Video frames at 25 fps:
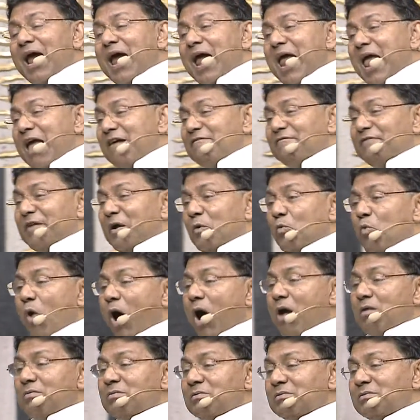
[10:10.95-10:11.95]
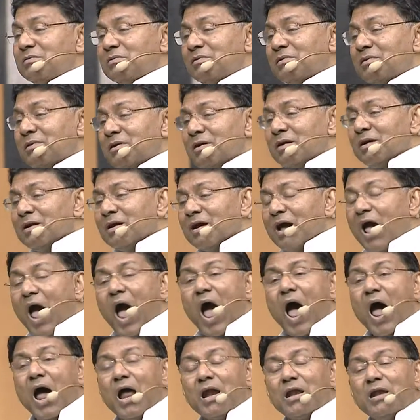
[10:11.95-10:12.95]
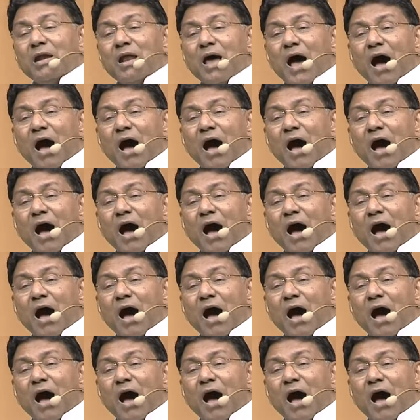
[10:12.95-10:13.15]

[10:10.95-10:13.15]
everyone had